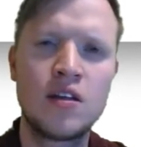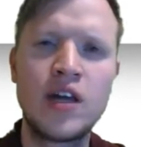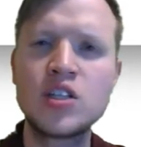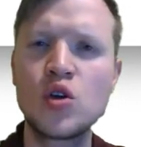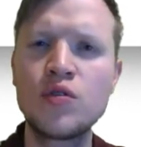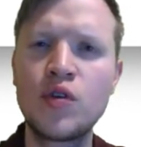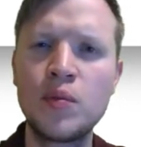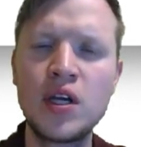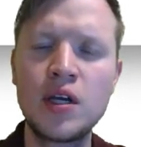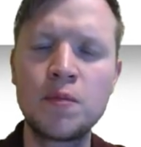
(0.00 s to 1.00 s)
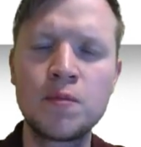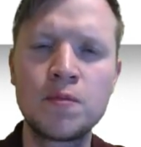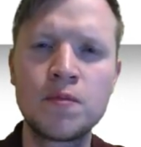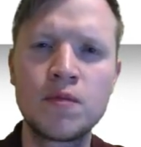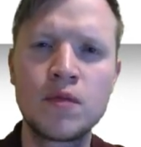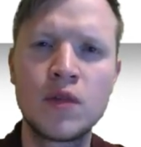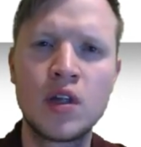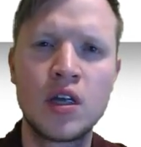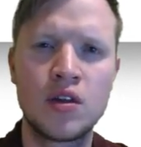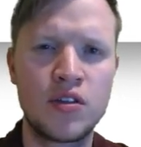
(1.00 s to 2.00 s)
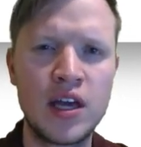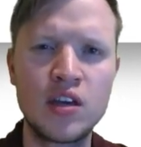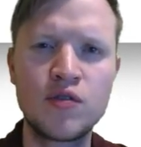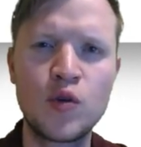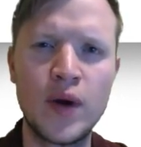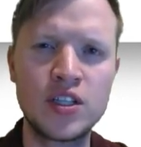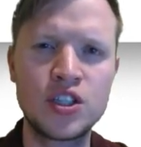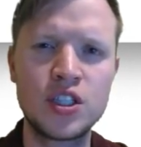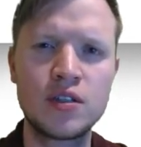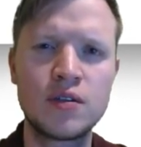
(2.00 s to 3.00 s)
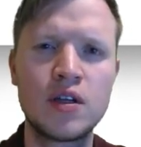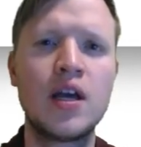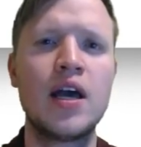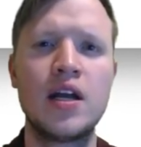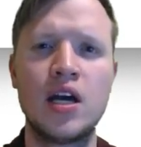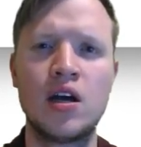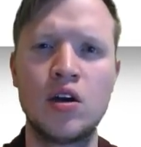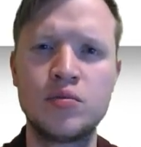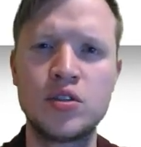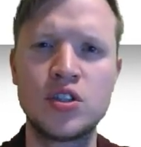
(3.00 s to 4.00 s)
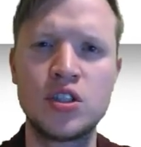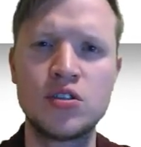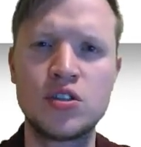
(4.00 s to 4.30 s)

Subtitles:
That's all from me. Thank you for watching, and I hope to see you